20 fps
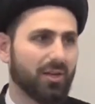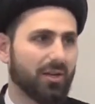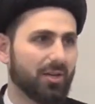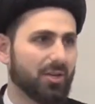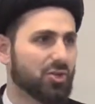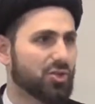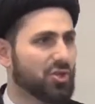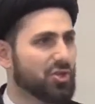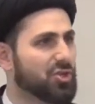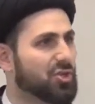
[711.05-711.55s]

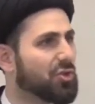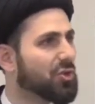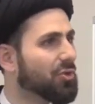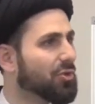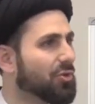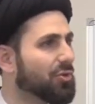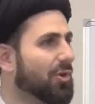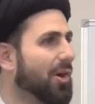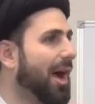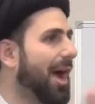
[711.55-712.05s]
it's just
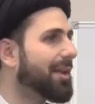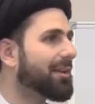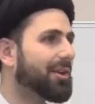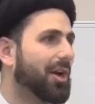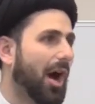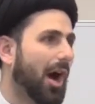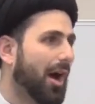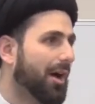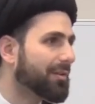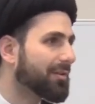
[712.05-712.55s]
you and
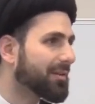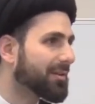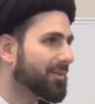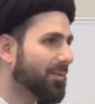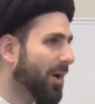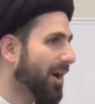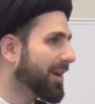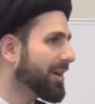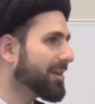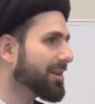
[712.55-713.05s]
God,
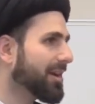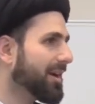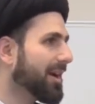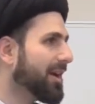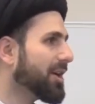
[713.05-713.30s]
right?